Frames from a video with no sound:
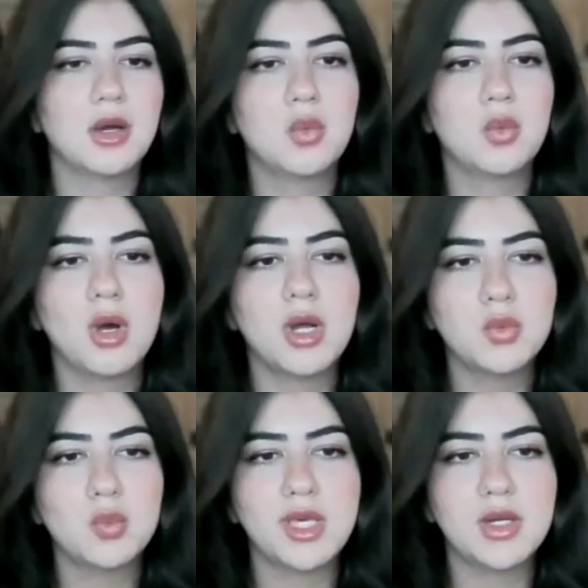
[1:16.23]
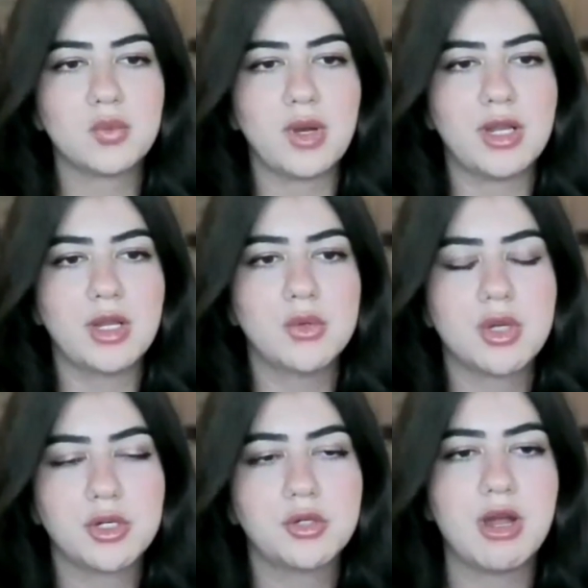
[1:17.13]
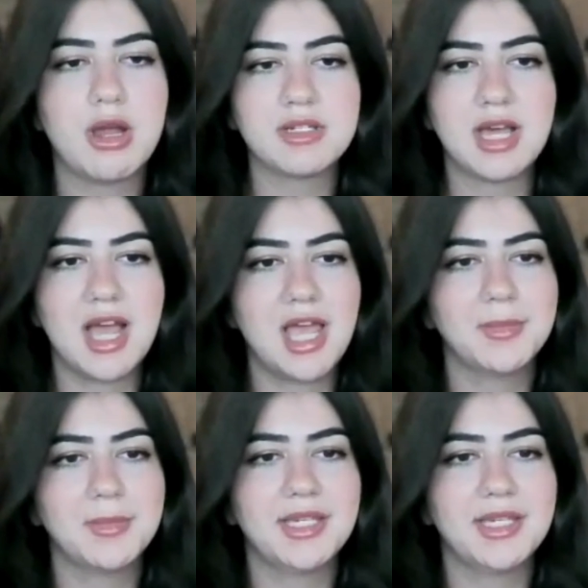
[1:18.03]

1 week reno turnaround time